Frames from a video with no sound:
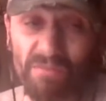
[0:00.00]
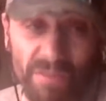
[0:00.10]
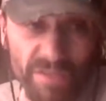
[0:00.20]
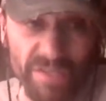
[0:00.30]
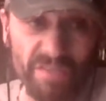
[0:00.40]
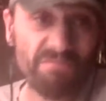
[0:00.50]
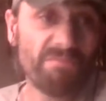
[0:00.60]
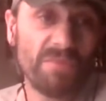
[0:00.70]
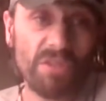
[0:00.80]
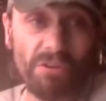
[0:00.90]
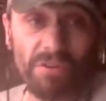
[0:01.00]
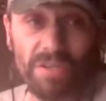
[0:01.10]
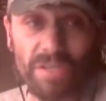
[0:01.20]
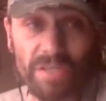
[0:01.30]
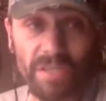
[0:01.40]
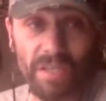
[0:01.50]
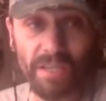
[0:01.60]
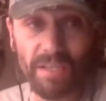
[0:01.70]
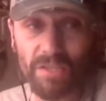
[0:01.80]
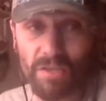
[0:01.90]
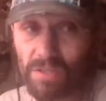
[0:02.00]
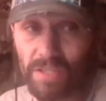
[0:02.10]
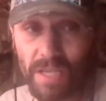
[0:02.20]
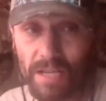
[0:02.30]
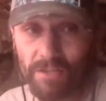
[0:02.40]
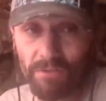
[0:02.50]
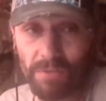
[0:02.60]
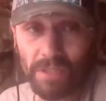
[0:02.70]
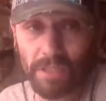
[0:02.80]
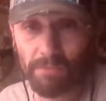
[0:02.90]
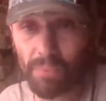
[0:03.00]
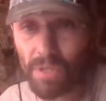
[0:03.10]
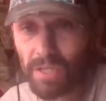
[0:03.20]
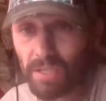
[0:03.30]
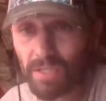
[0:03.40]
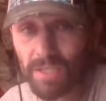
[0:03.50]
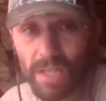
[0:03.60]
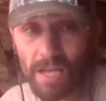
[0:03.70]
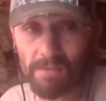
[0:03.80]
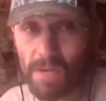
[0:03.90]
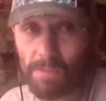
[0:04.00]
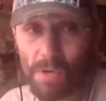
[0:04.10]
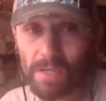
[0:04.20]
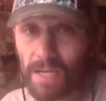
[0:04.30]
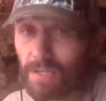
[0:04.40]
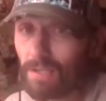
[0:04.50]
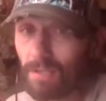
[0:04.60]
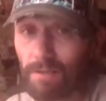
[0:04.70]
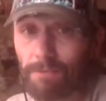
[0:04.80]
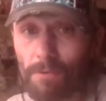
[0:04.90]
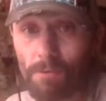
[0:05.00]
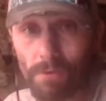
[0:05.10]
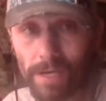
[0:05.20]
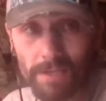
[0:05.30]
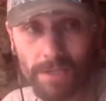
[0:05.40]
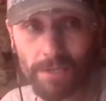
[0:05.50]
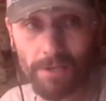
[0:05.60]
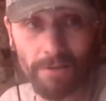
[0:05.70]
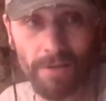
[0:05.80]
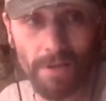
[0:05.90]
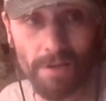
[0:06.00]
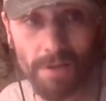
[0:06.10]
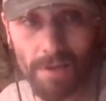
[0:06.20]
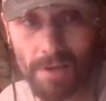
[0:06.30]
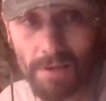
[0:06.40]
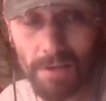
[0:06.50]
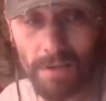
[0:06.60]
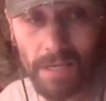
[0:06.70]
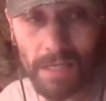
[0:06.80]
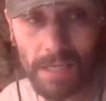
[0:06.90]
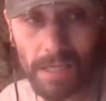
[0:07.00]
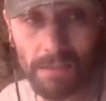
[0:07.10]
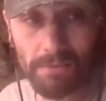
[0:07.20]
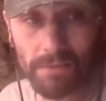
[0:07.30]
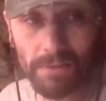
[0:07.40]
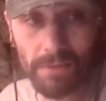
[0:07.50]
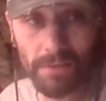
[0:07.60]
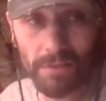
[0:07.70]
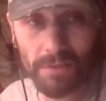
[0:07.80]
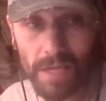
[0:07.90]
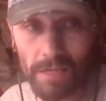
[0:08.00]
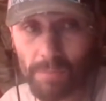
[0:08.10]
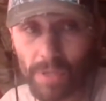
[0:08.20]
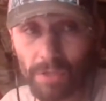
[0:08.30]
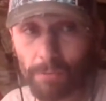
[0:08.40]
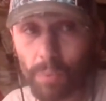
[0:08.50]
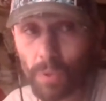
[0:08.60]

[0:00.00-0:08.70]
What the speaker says: Arvidsson, Turris. I guess all these guys are really in play. You could stack them up all kinds of different ways here. It's kind of pick your